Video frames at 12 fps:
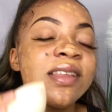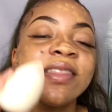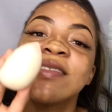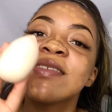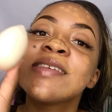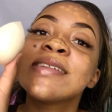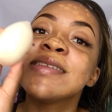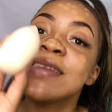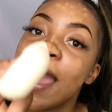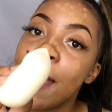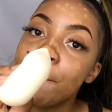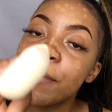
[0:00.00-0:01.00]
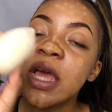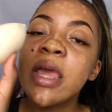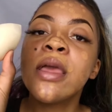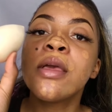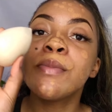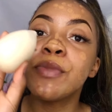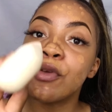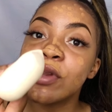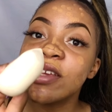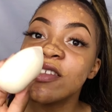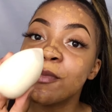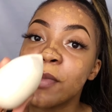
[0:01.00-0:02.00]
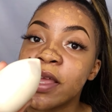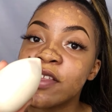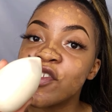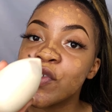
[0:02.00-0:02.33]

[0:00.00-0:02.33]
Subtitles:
This is a damp beauty sponge,